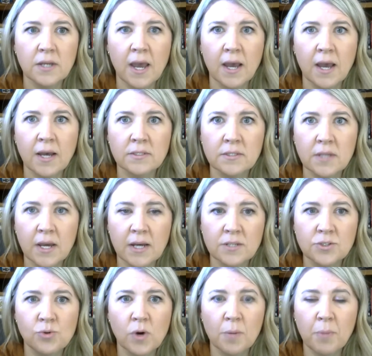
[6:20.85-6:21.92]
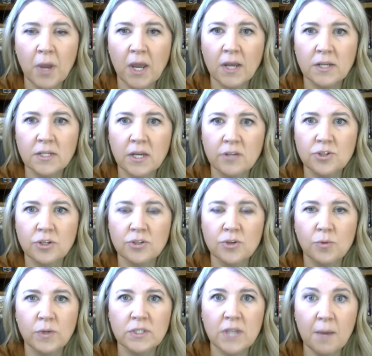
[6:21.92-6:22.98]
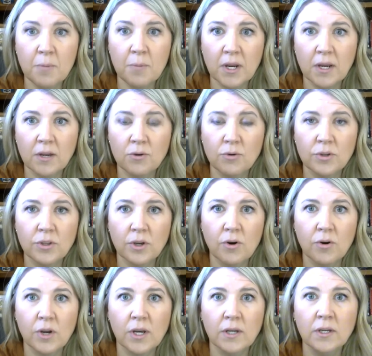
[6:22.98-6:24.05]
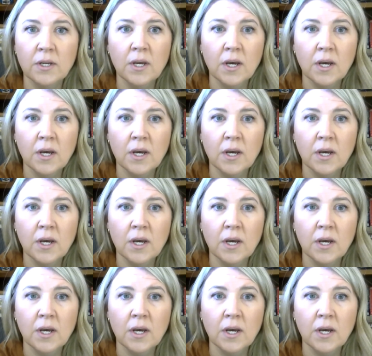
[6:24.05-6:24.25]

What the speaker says: as you are paying attention to what's happening in North Dakota,